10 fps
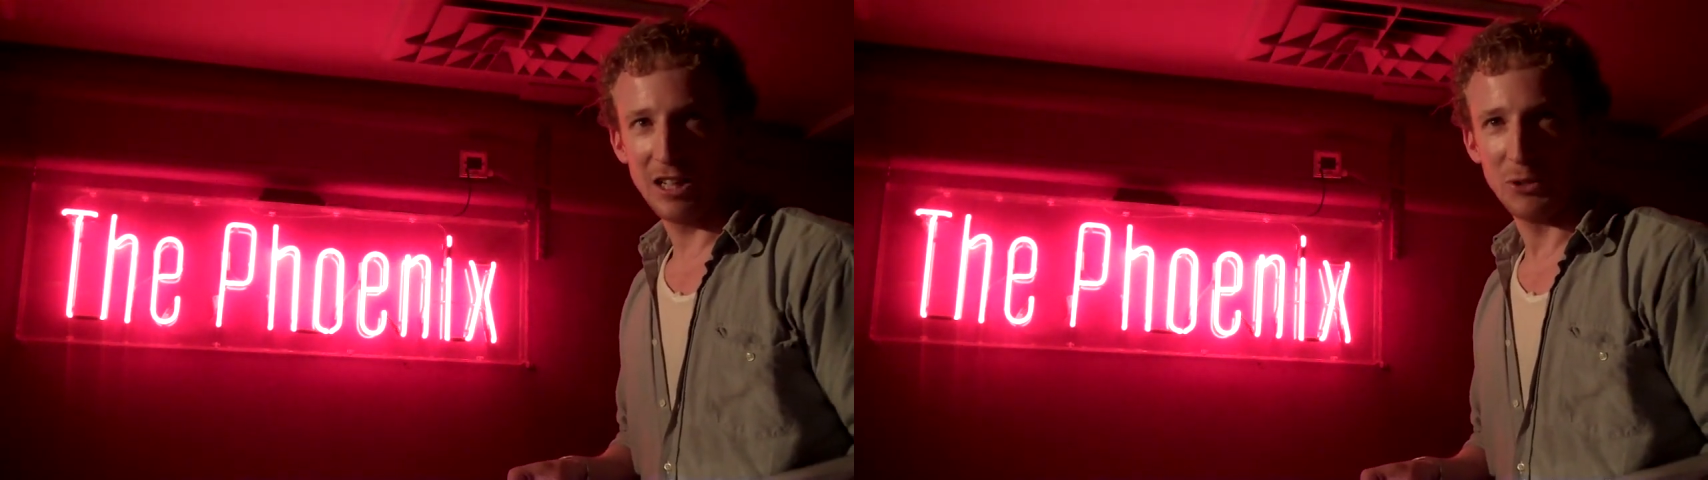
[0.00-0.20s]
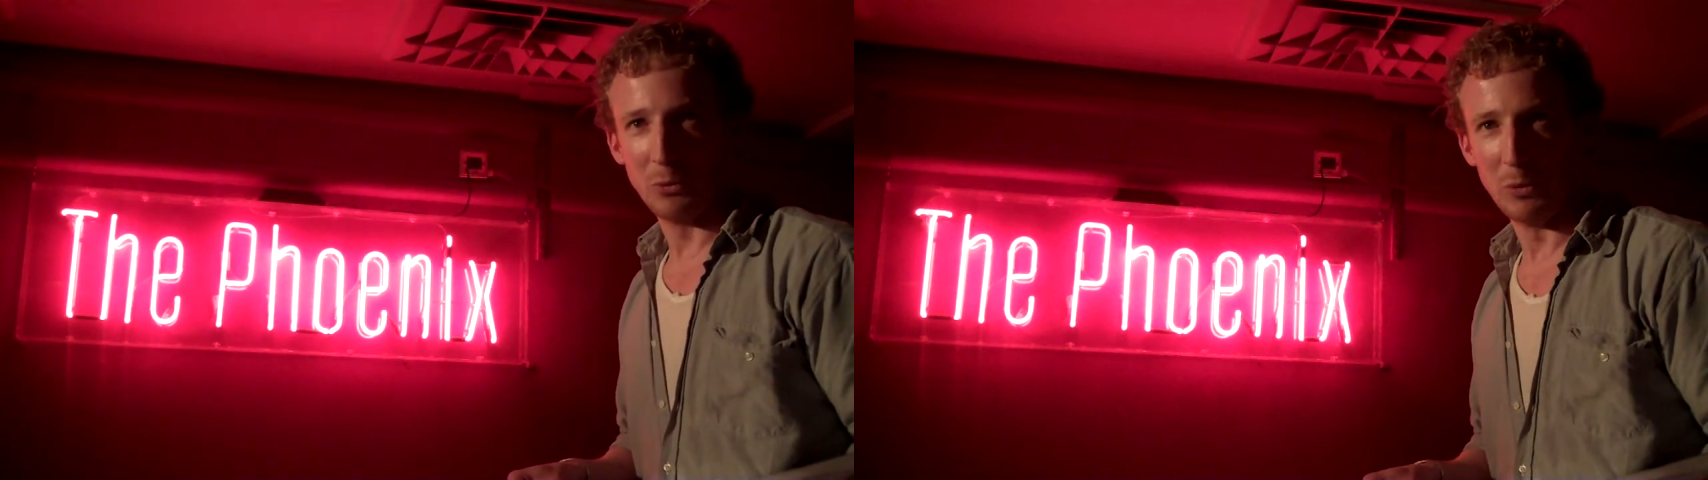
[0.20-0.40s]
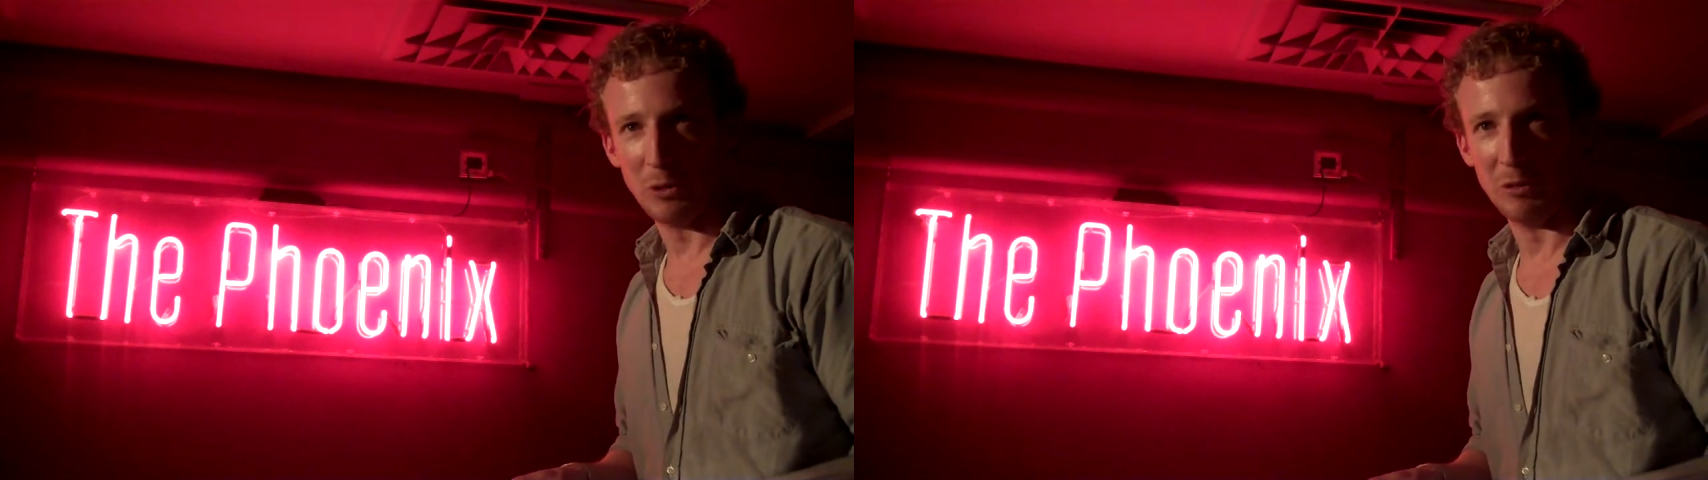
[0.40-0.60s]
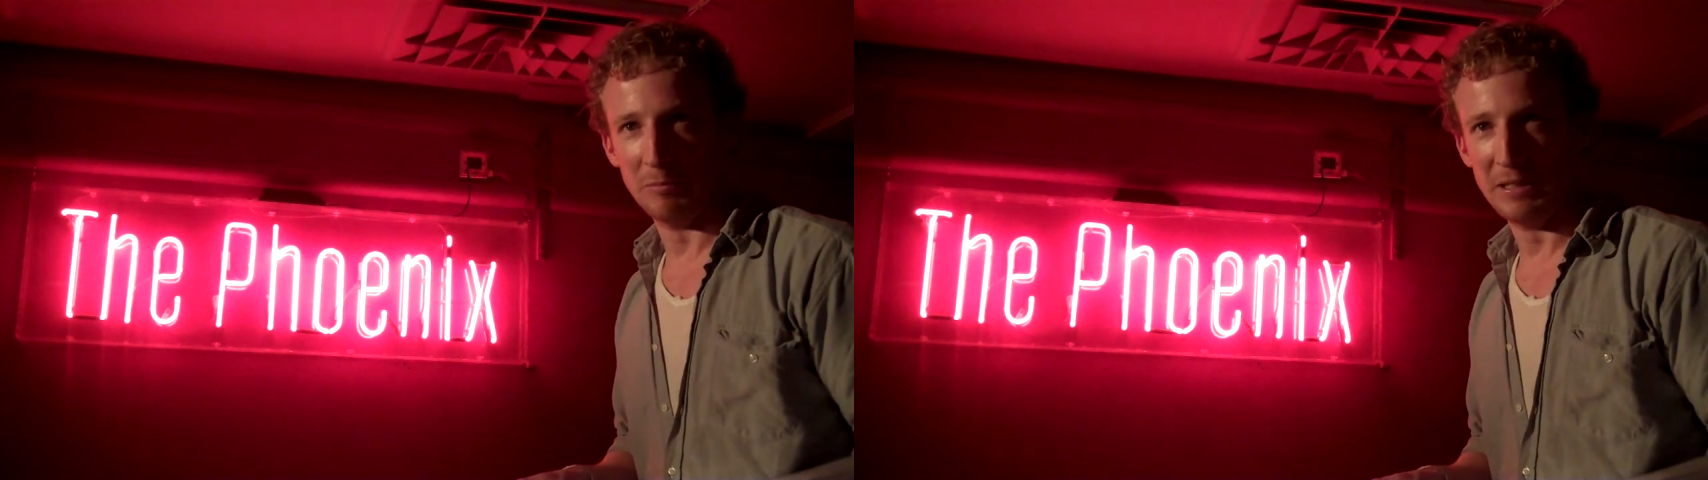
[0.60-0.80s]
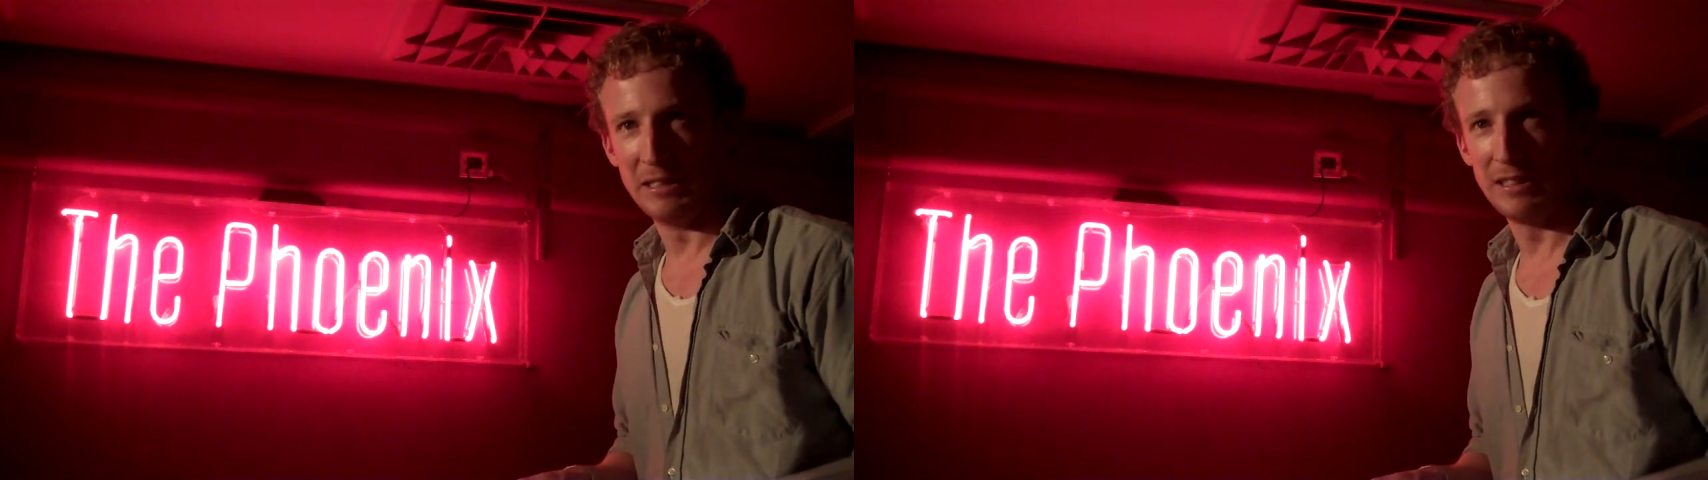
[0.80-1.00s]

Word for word: and warm